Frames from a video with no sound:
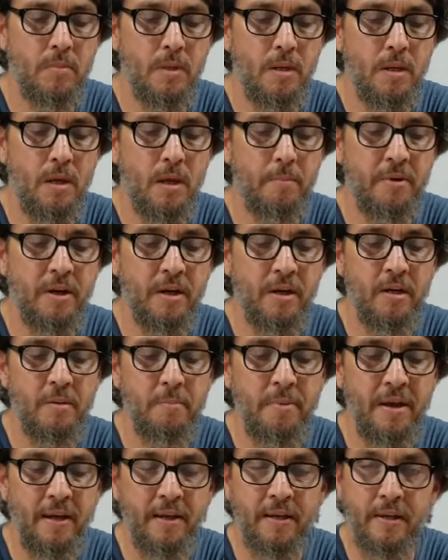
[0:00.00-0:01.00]
I'm not going to
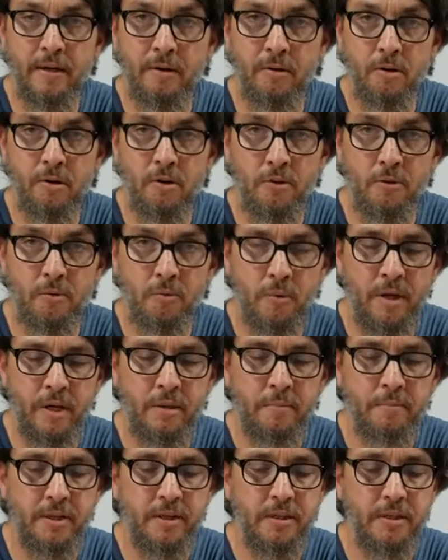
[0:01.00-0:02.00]
back it out all the way
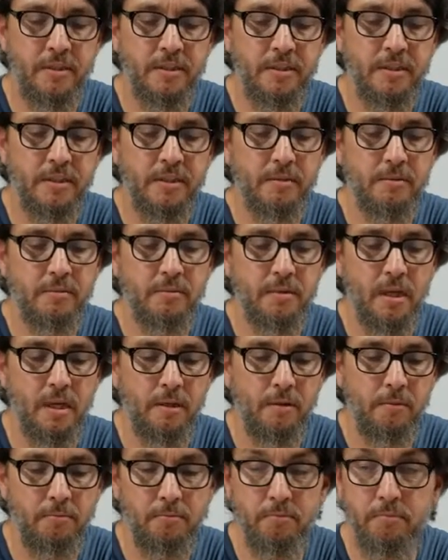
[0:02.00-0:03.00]
because I
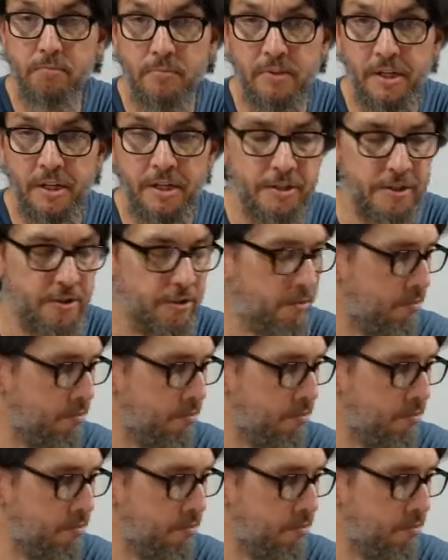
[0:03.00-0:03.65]
don't need to.